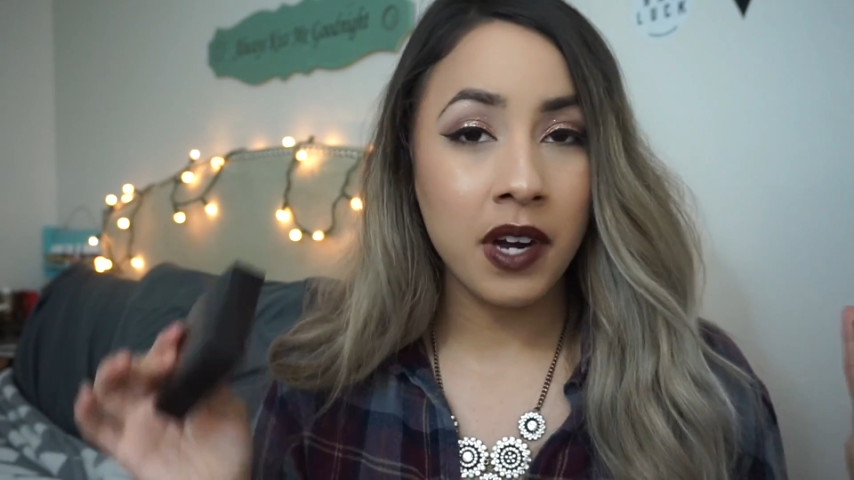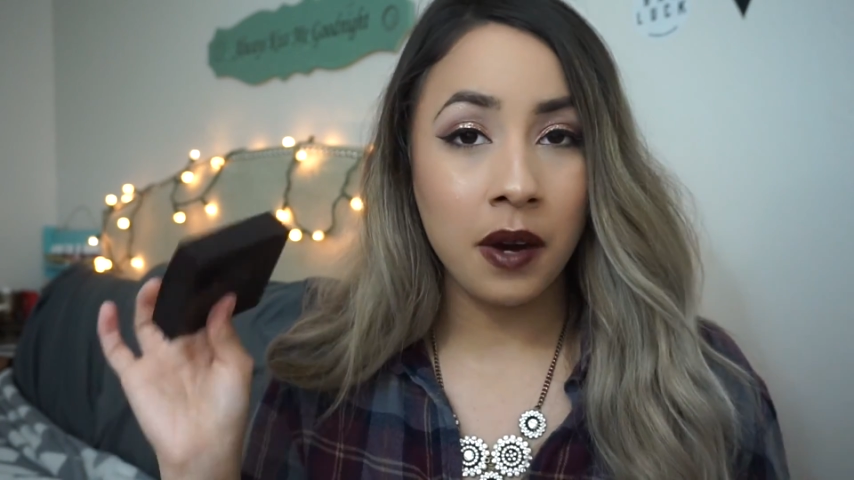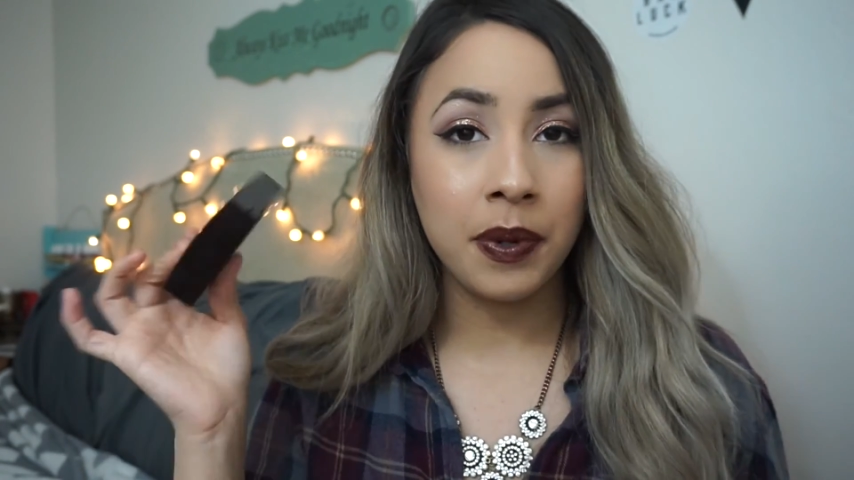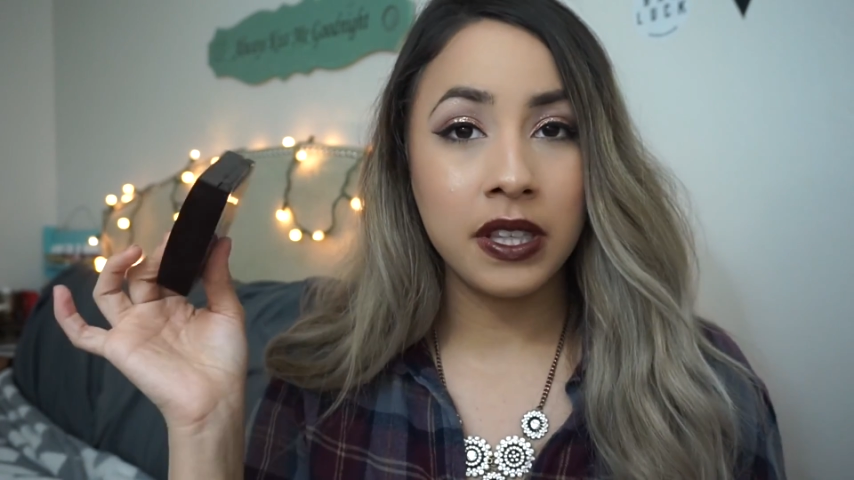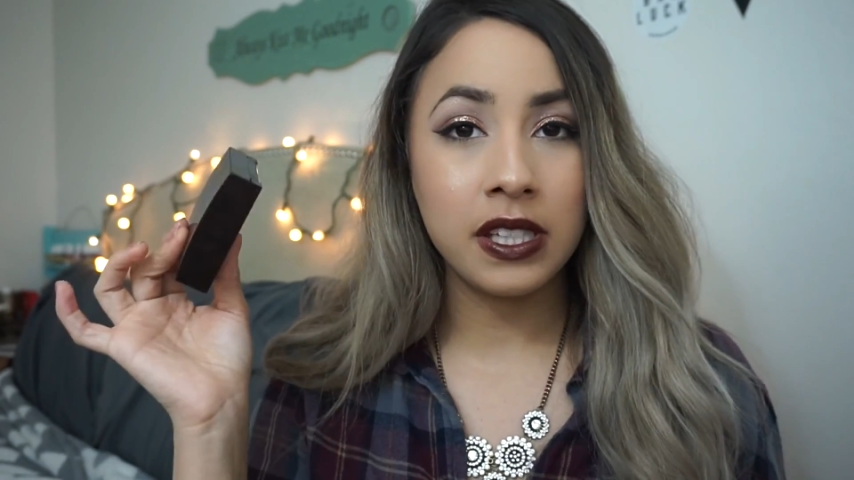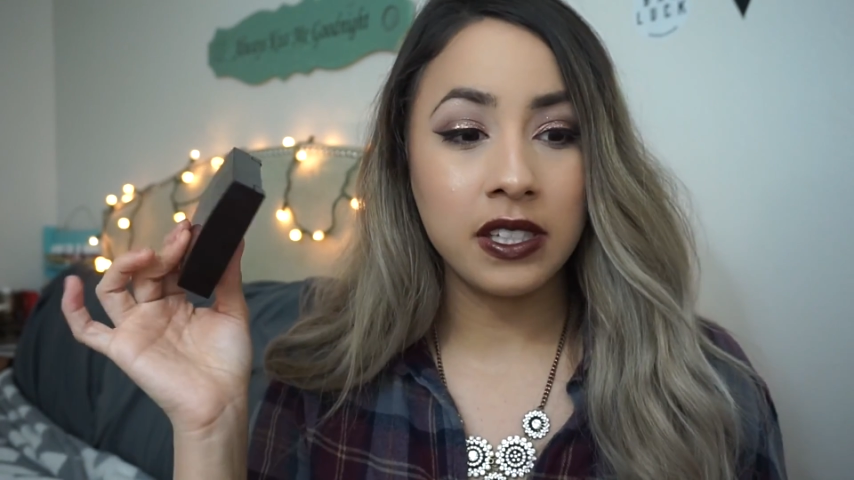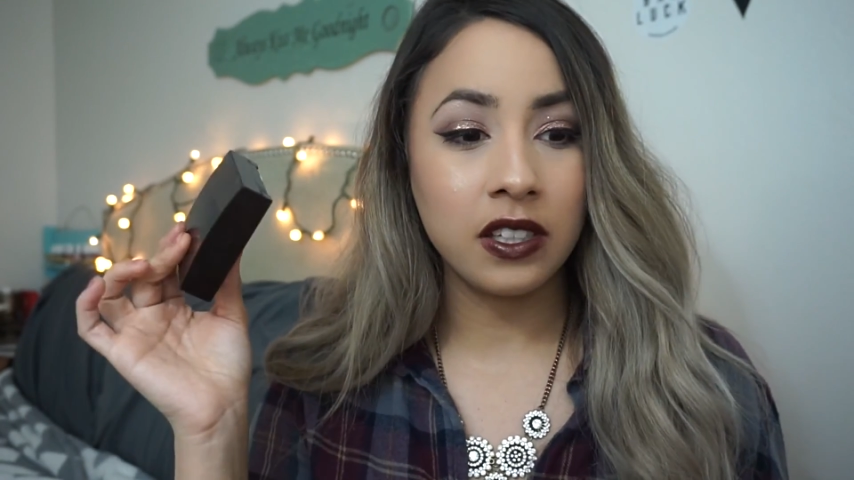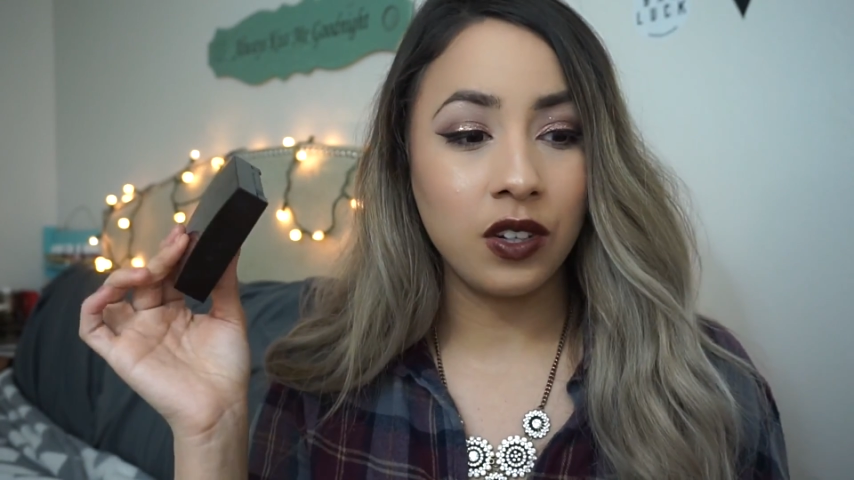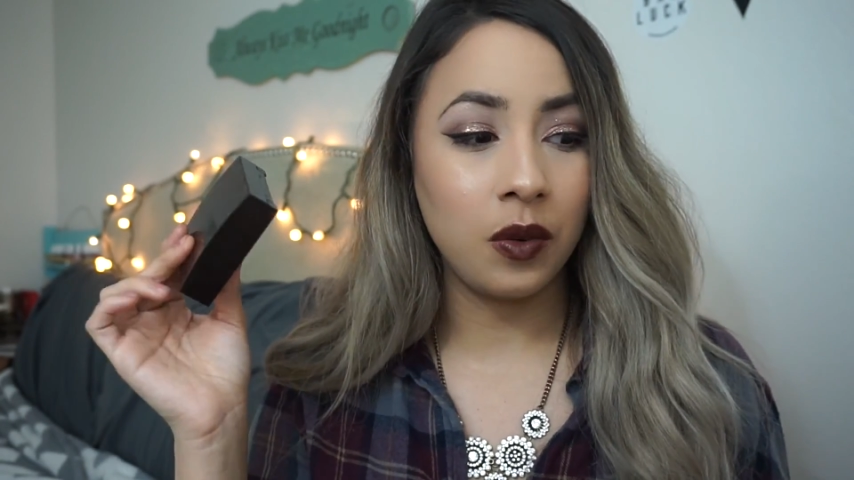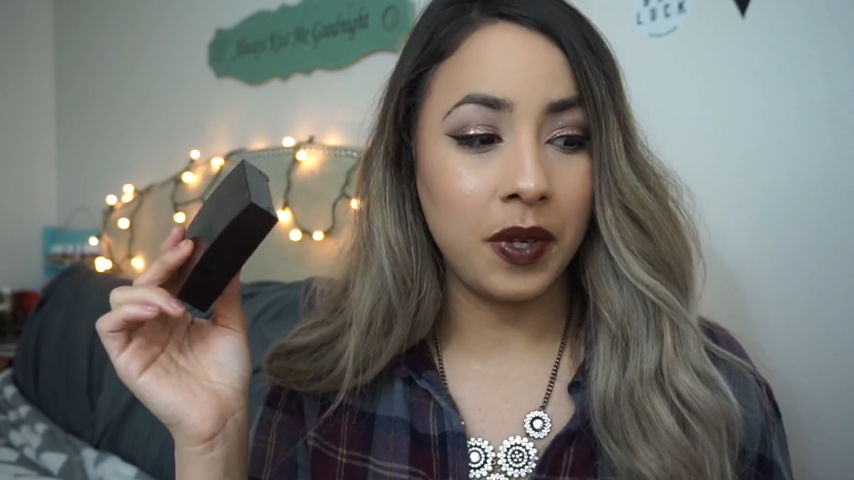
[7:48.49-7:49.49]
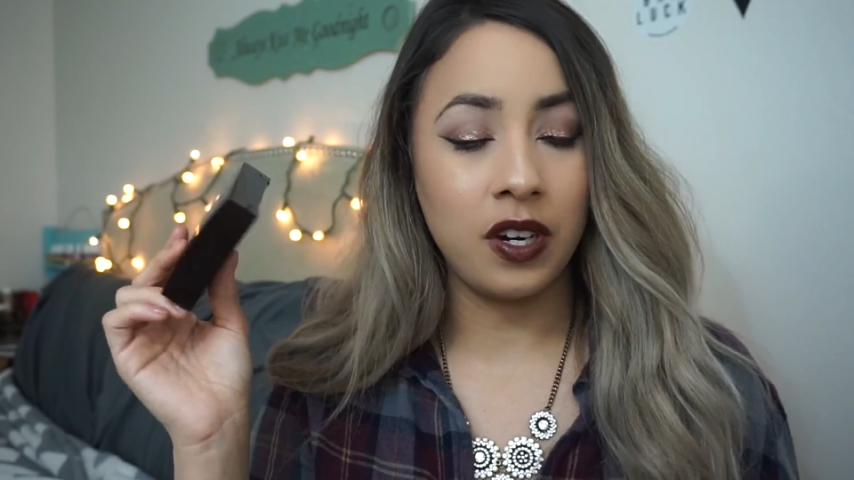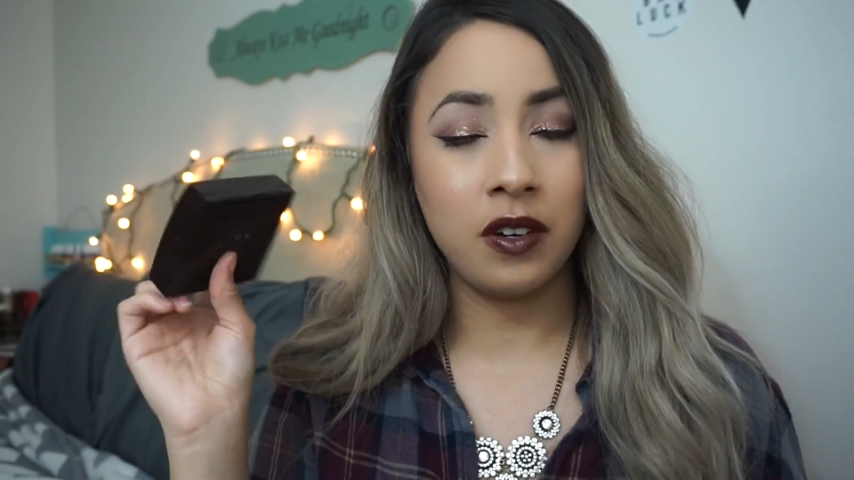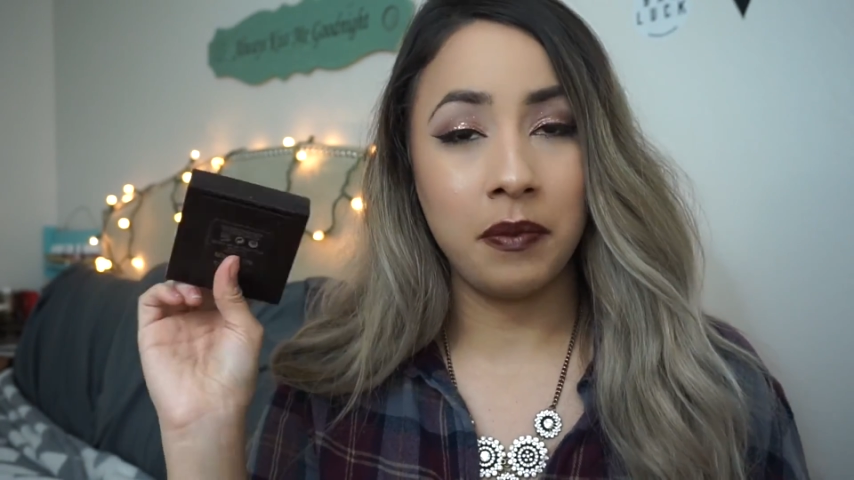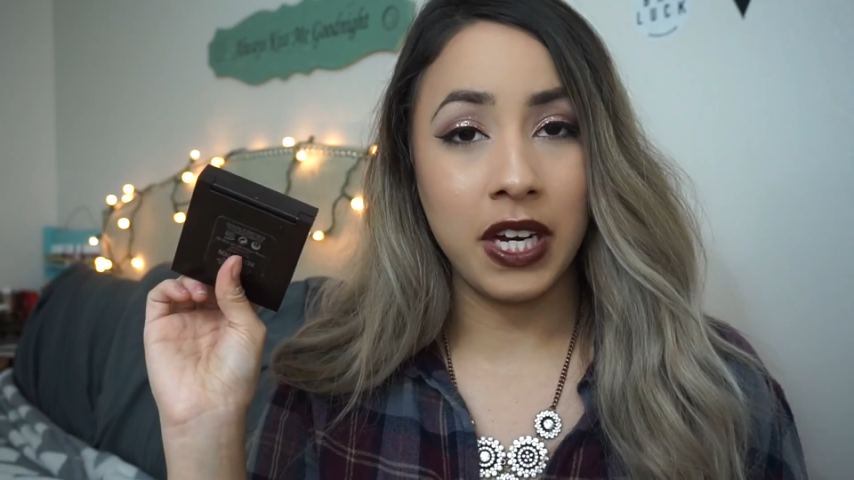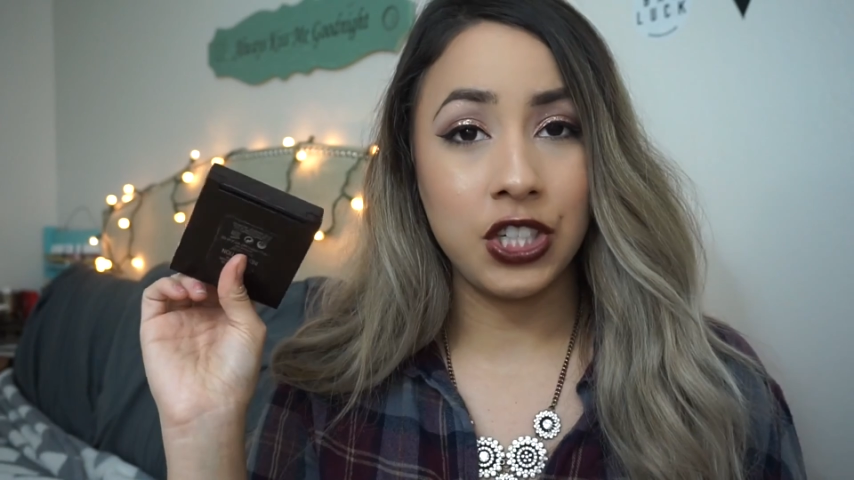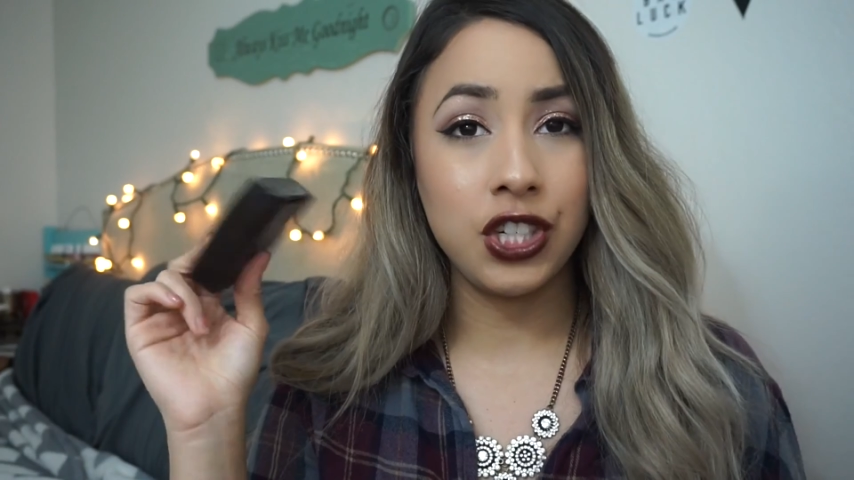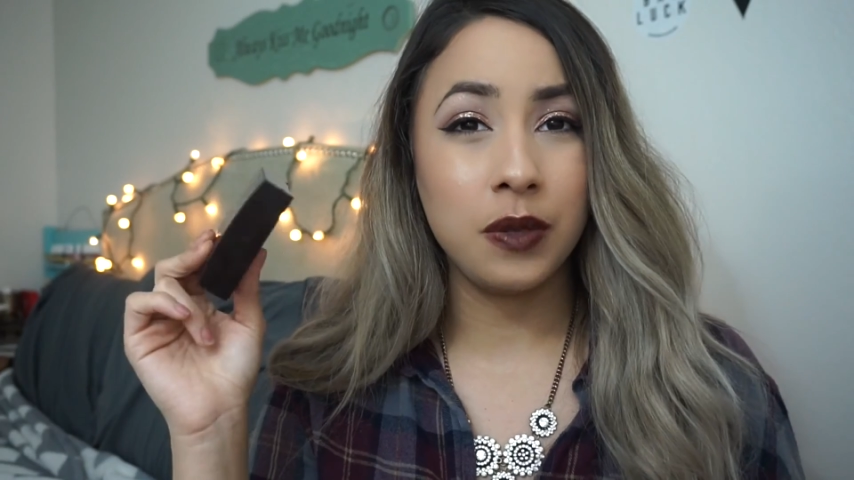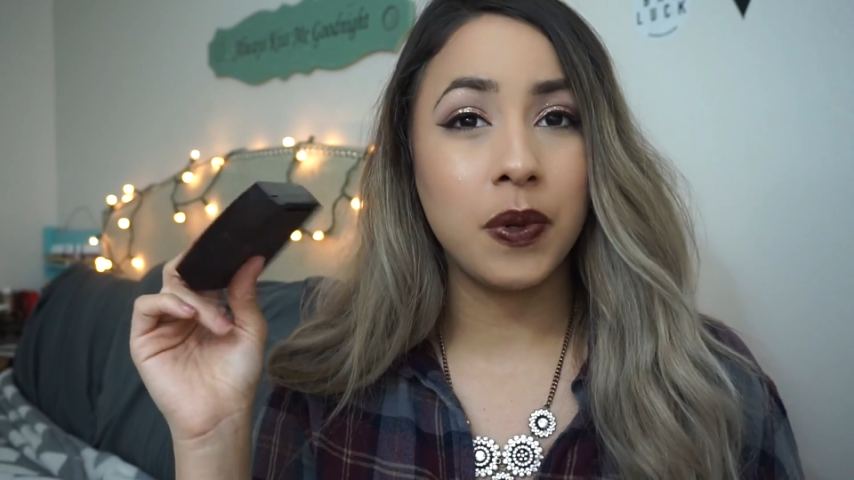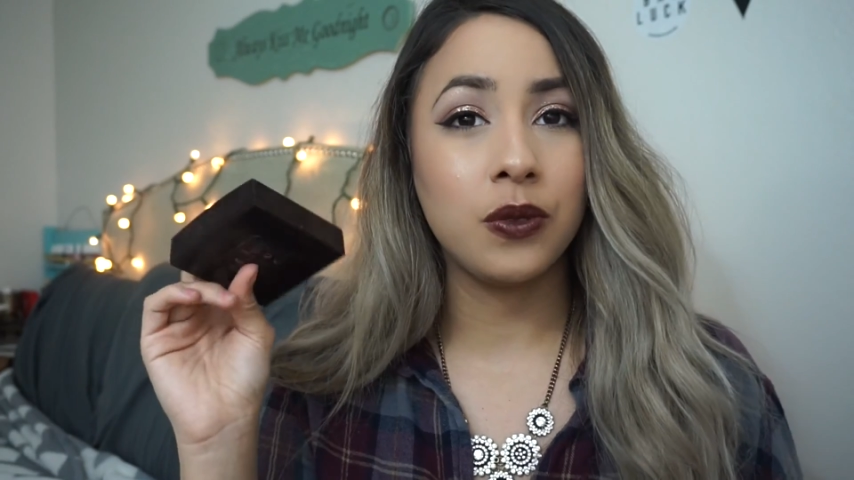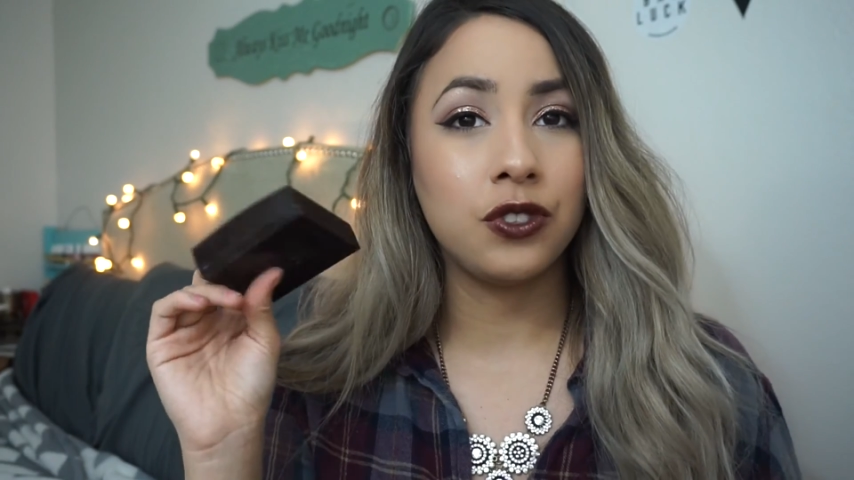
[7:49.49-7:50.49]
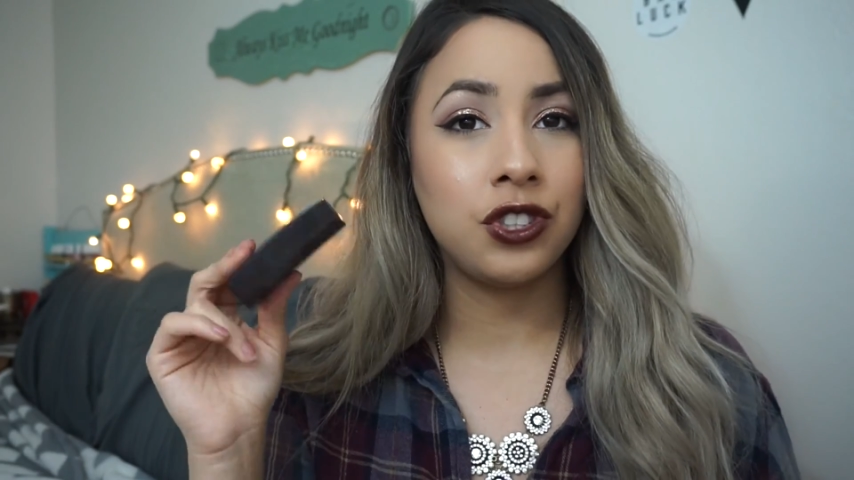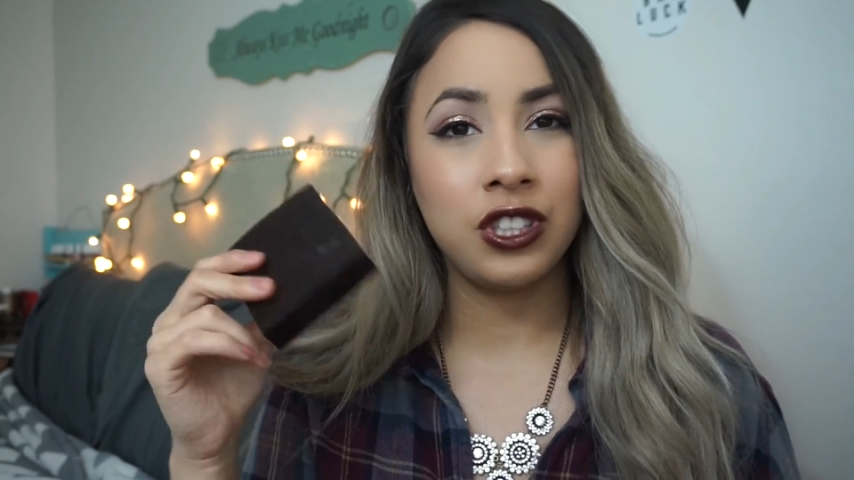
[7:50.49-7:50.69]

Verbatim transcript: I'll put this a little bit on my cheekbones.